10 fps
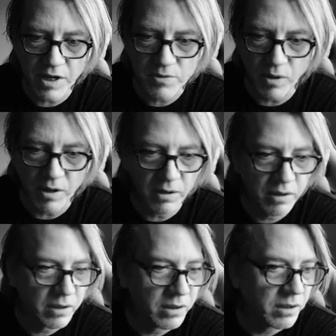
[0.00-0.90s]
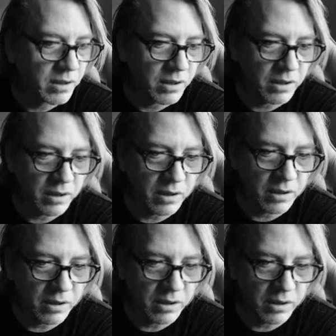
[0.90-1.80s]
do you guys
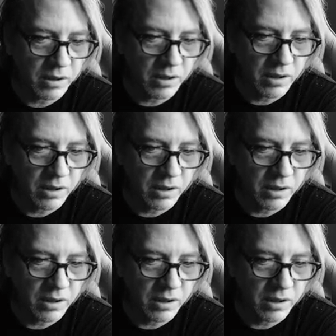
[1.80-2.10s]
want?